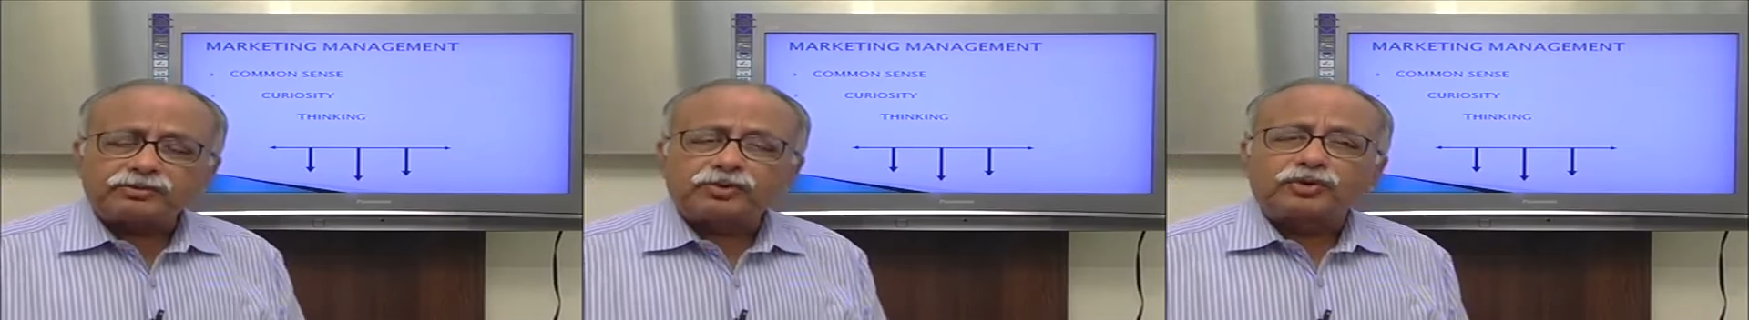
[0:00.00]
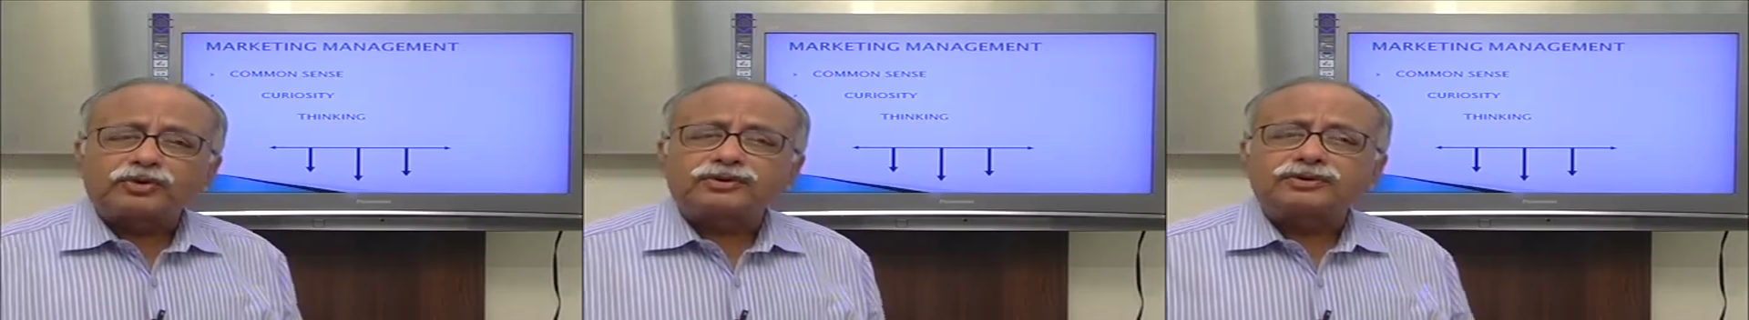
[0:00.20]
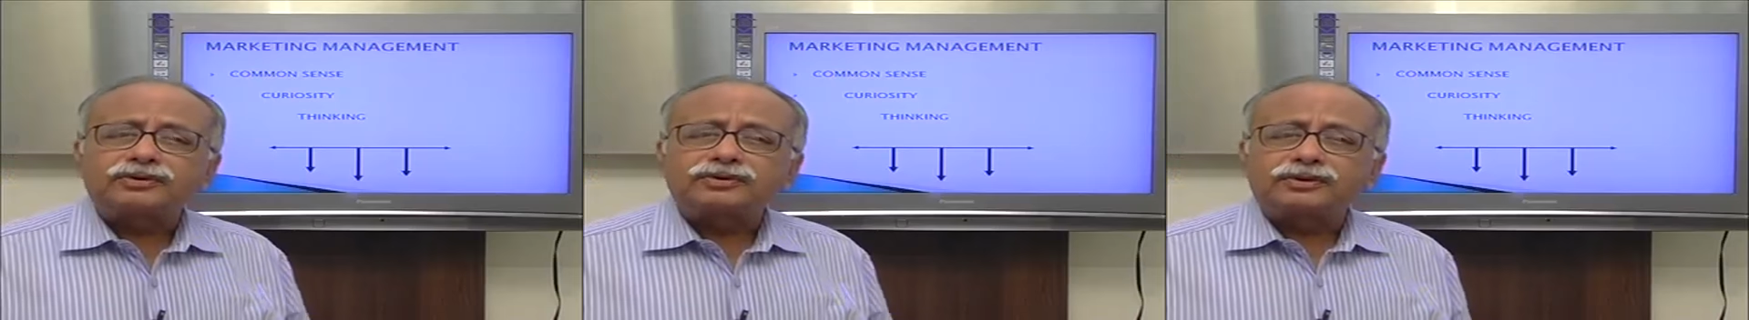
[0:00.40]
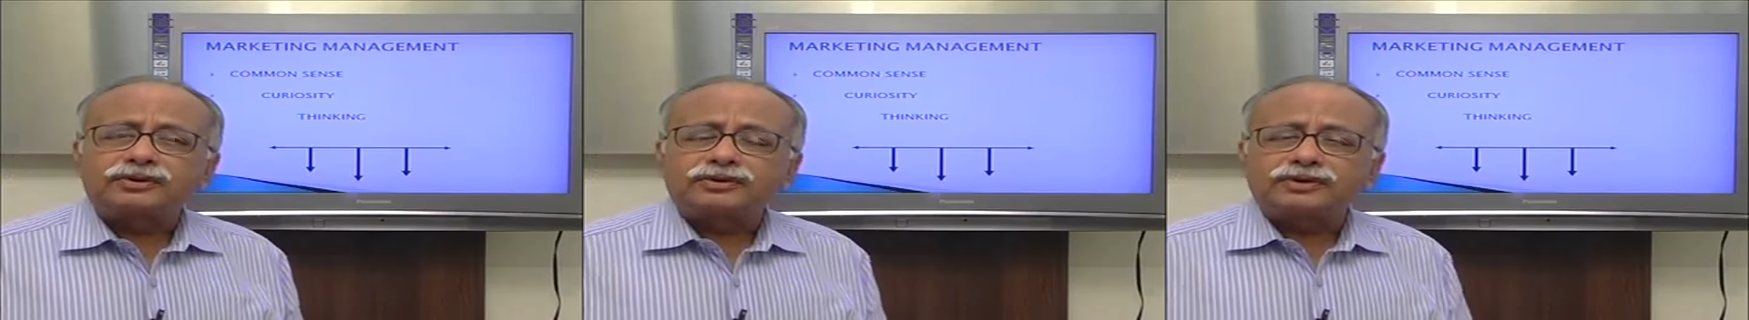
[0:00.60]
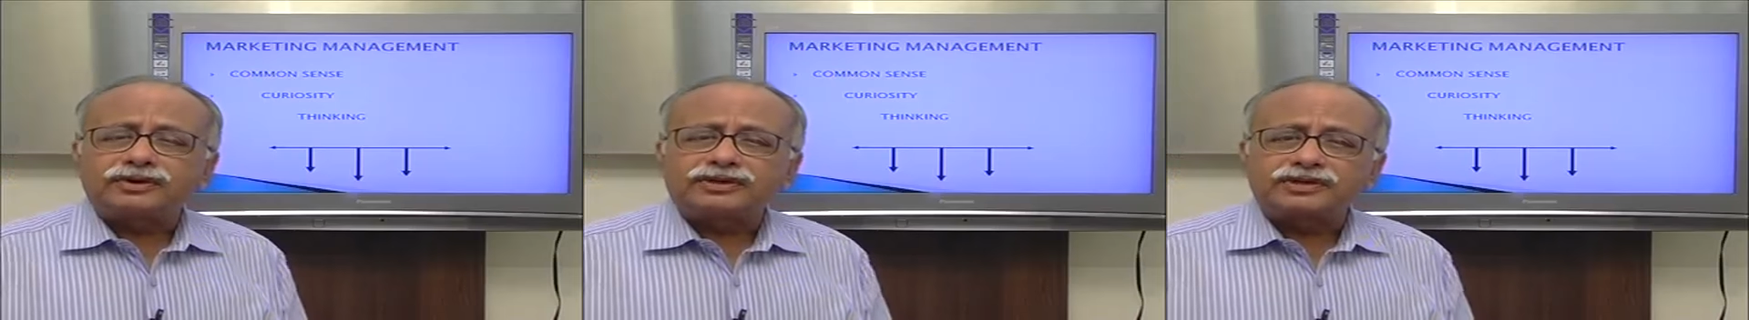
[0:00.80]
both,
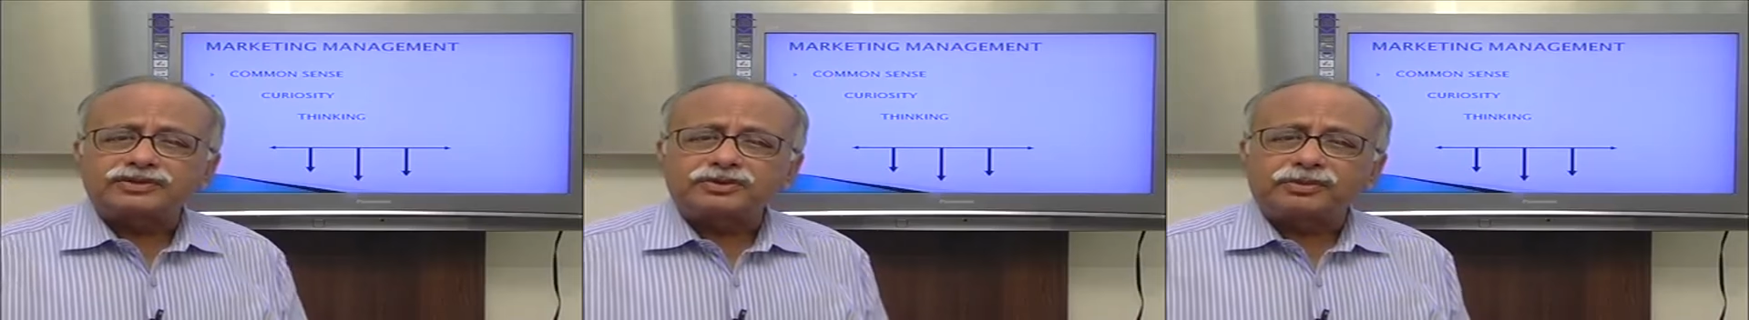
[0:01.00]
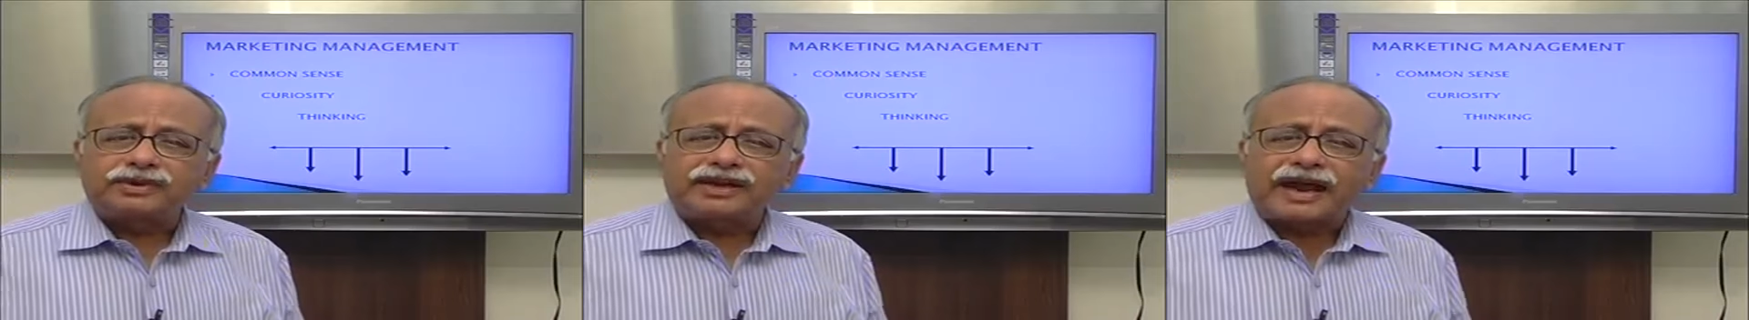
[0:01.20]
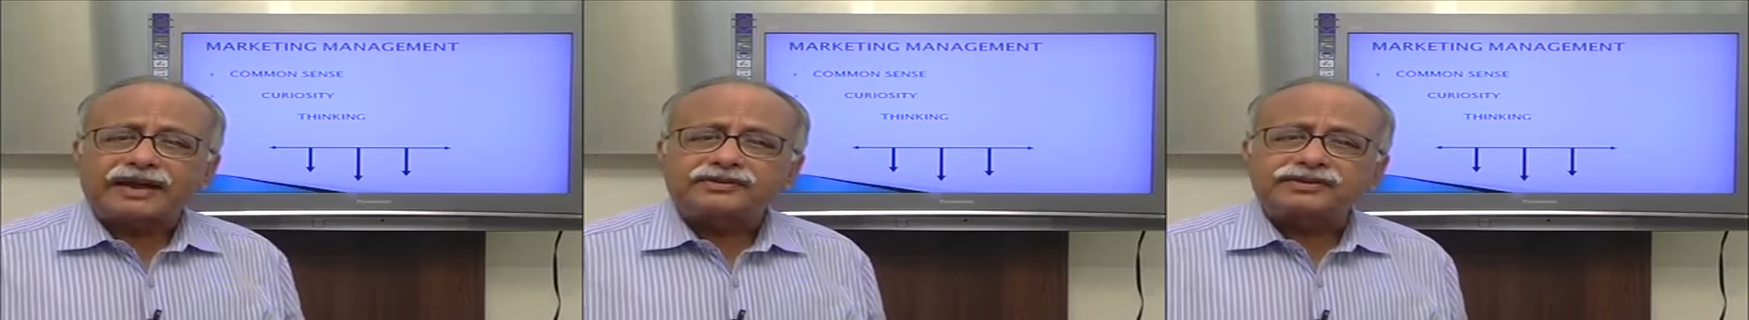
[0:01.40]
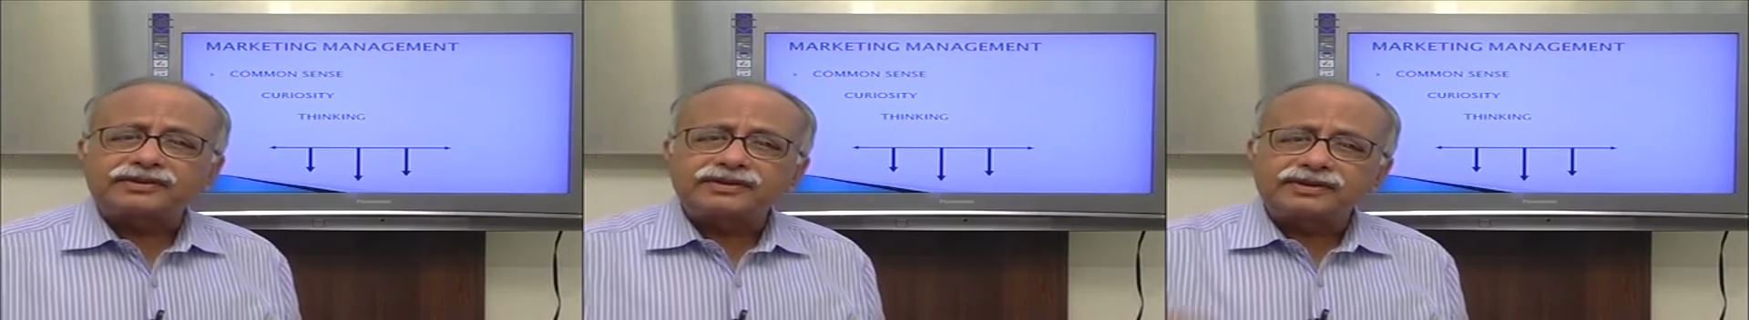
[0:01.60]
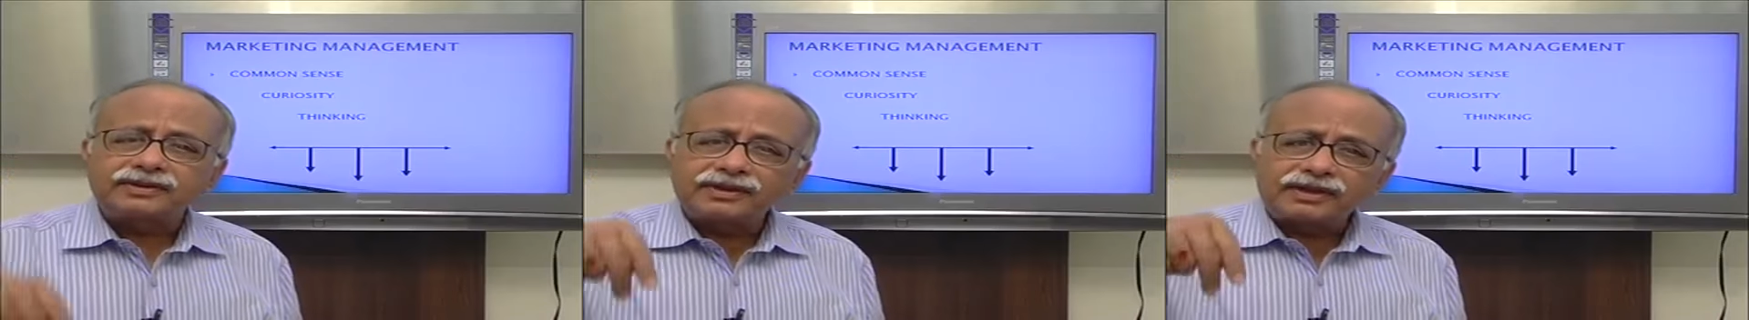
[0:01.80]
it has to be
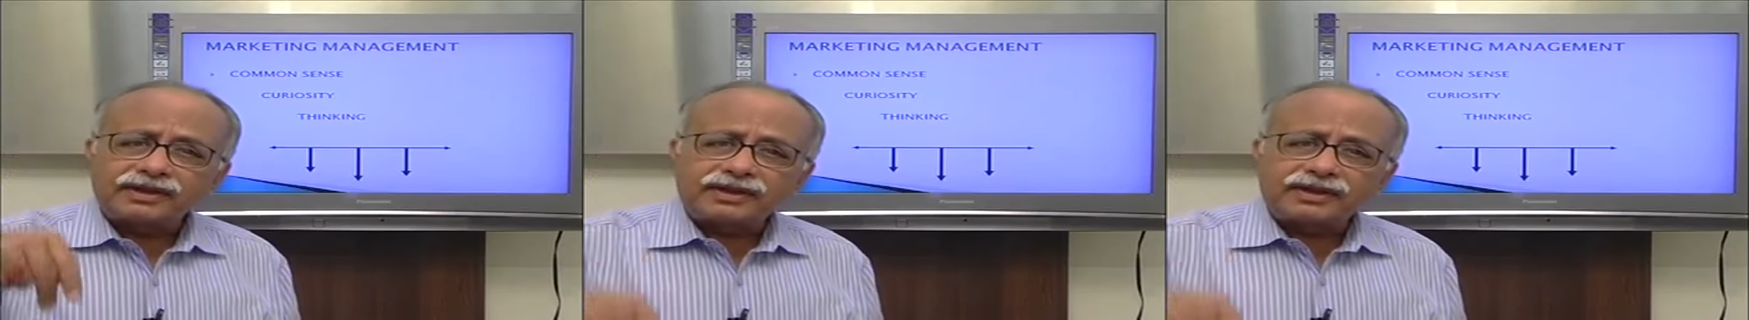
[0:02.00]
lateral